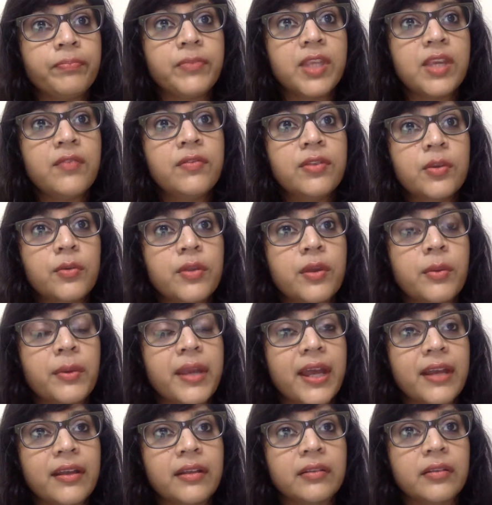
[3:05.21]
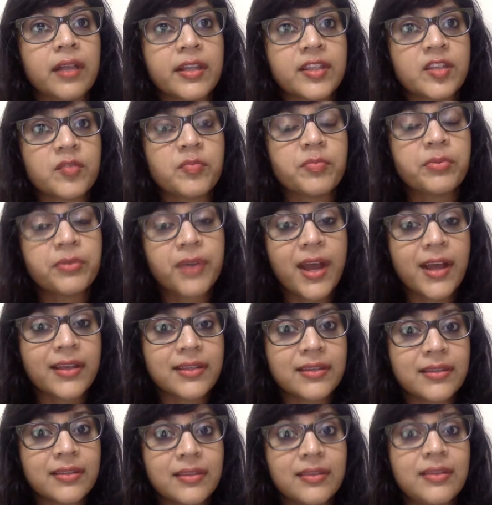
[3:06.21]
Even though they were getting lots of
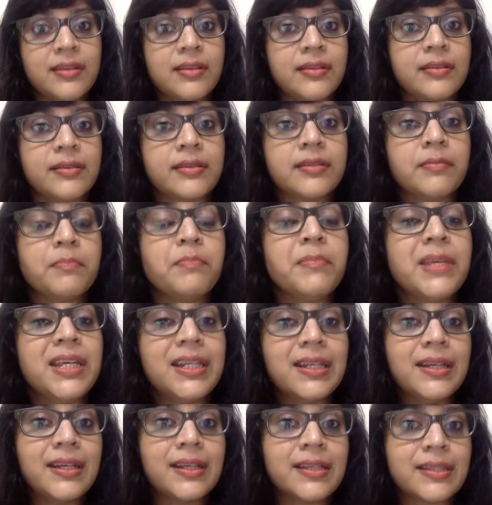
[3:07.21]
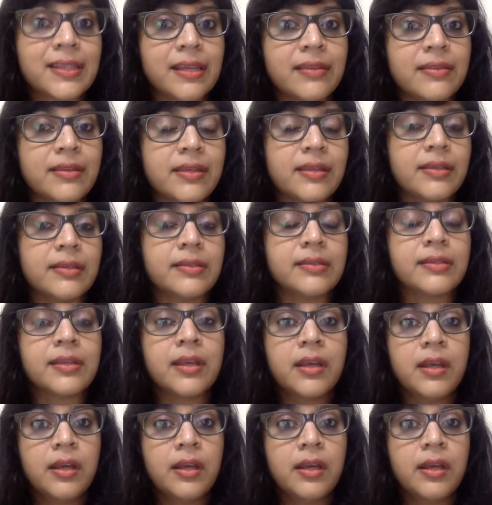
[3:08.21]
press, these meetings and these